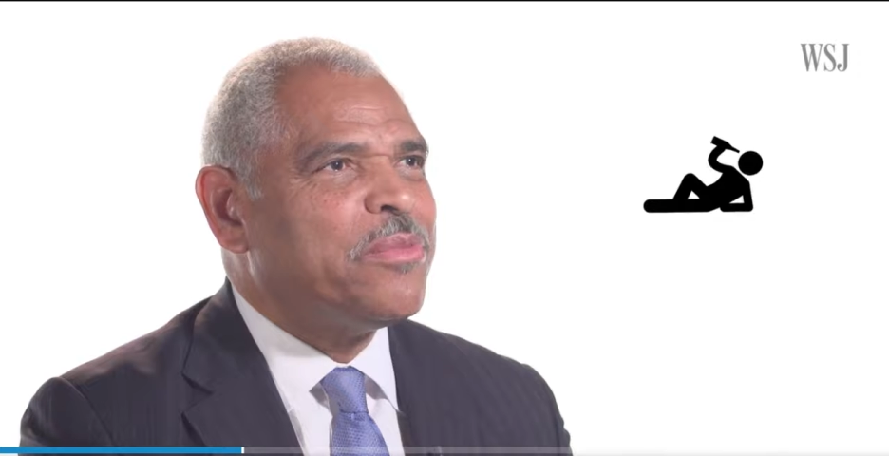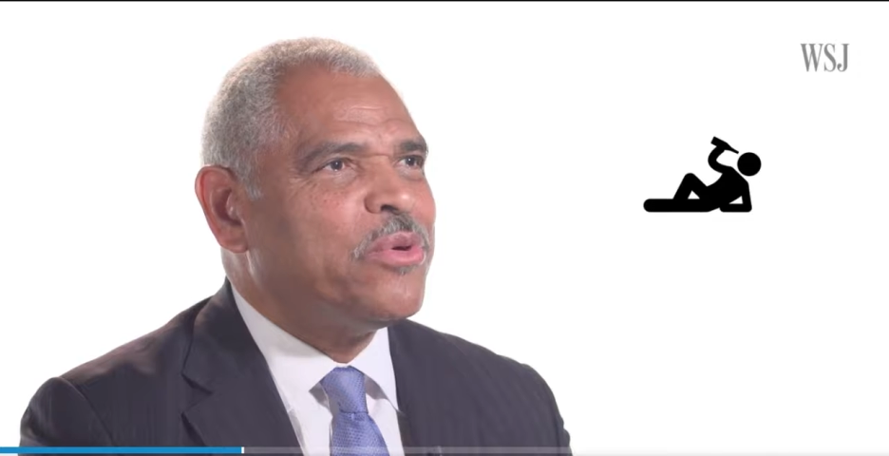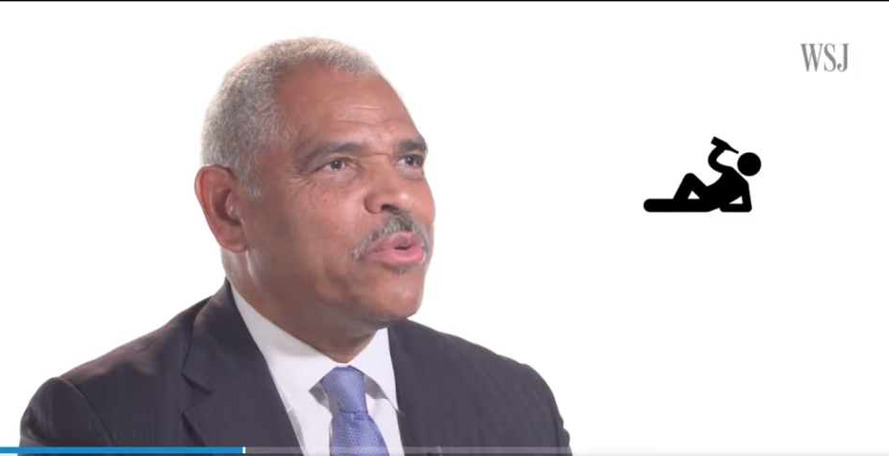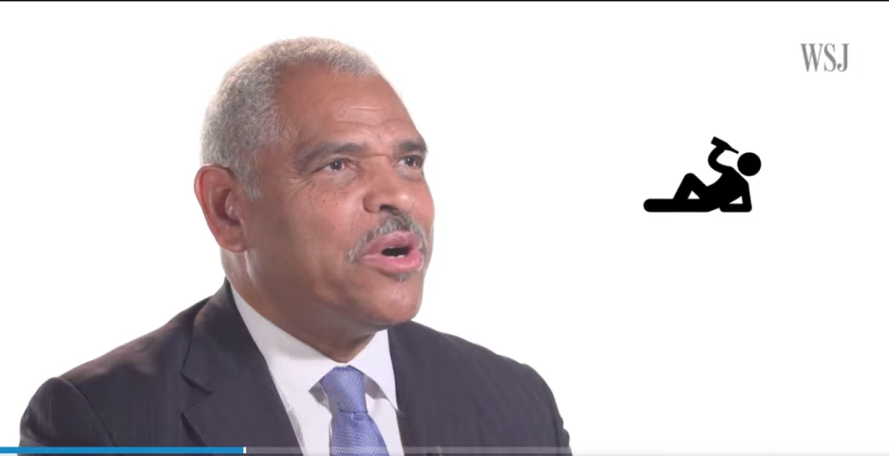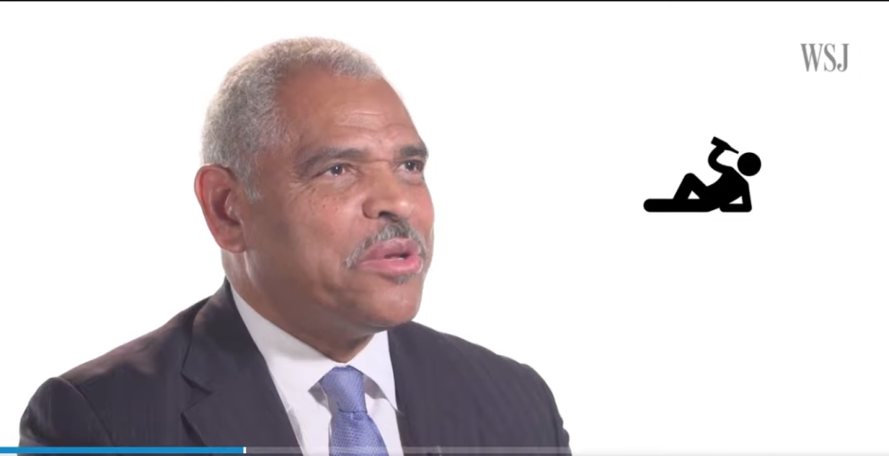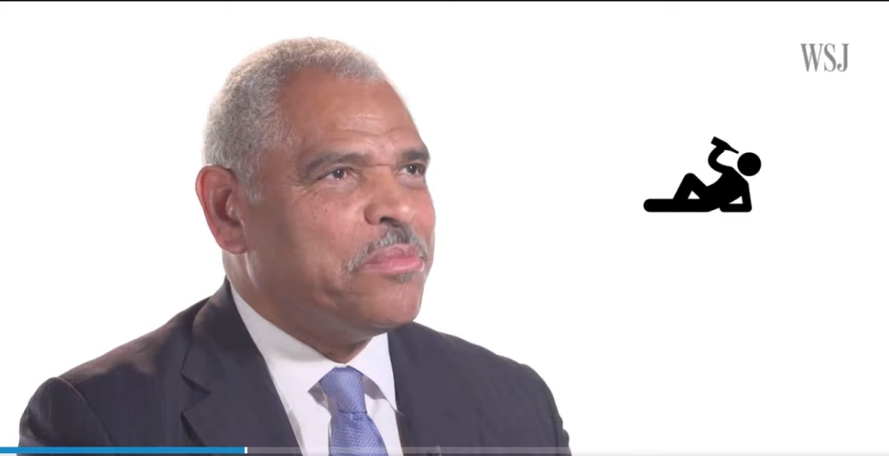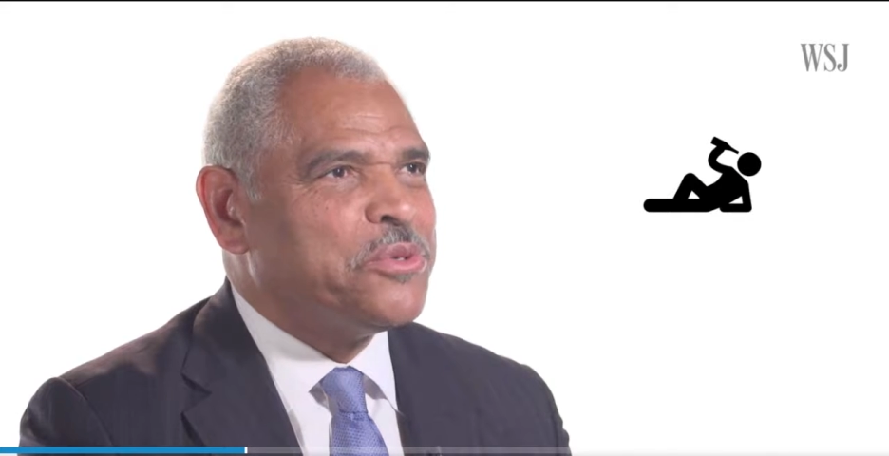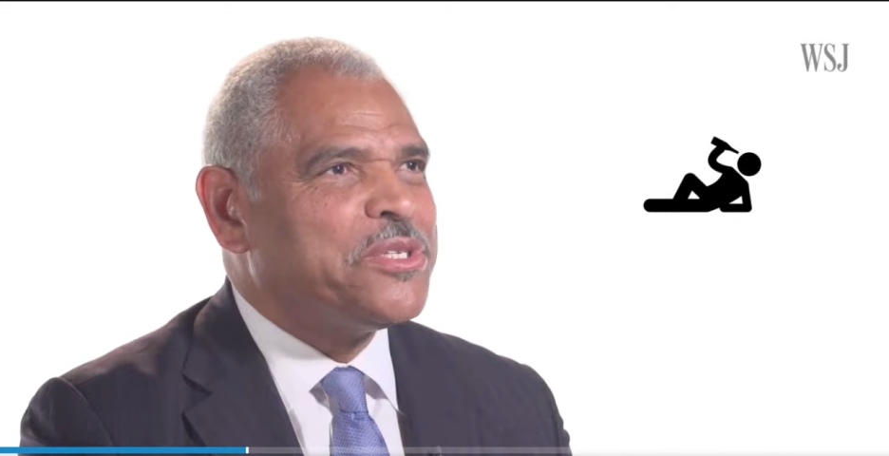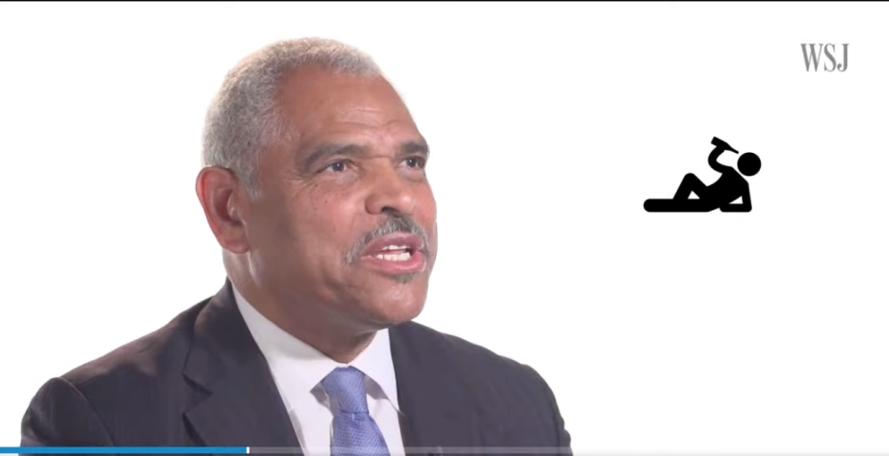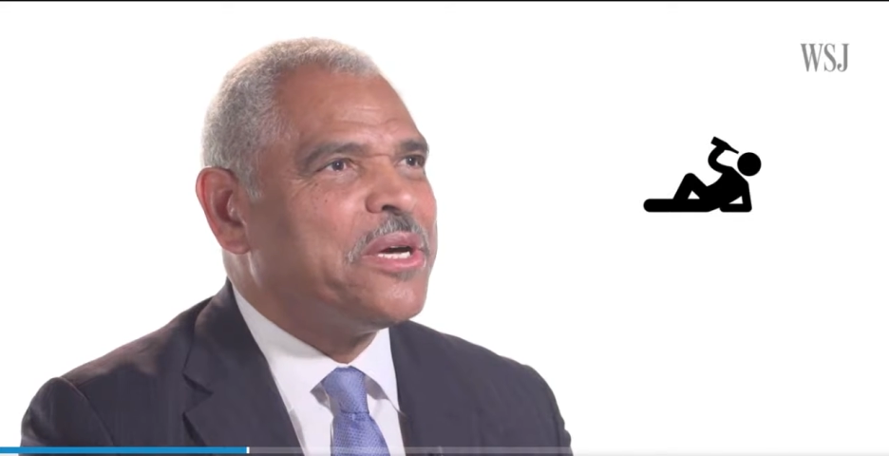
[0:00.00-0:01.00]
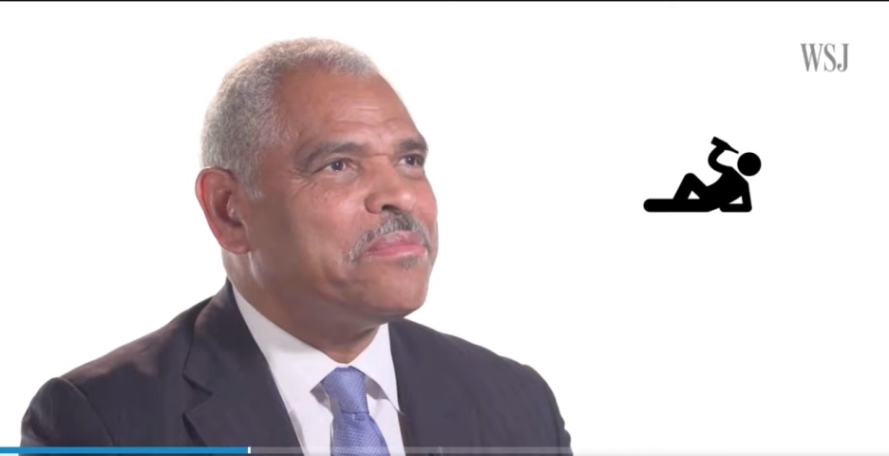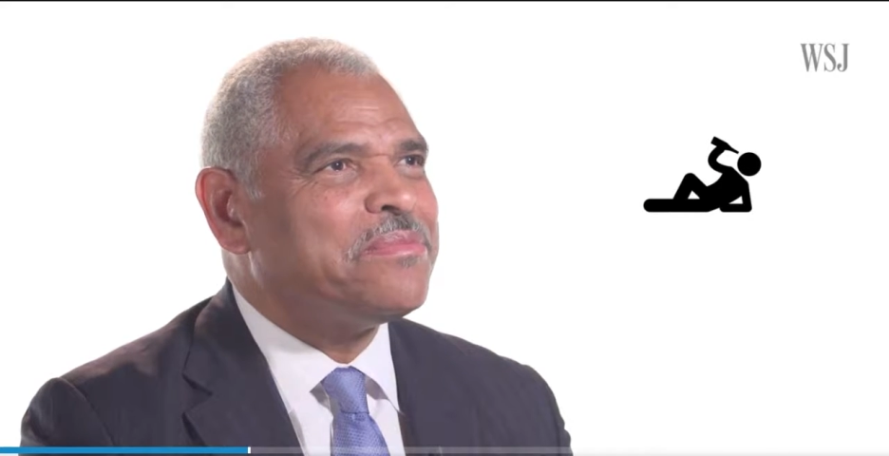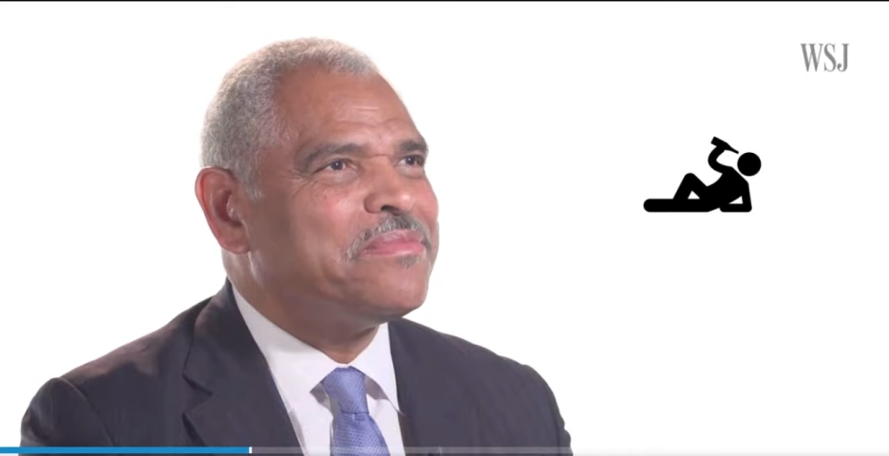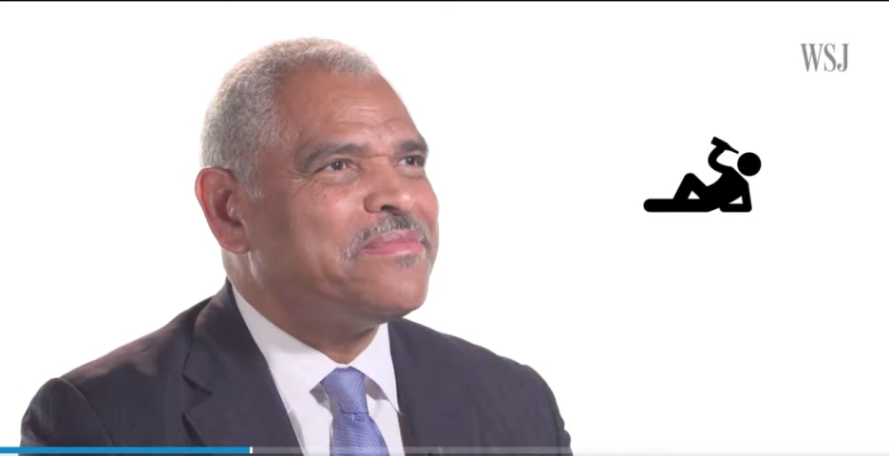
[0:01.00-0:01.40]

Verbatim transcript: people who want to booze it up.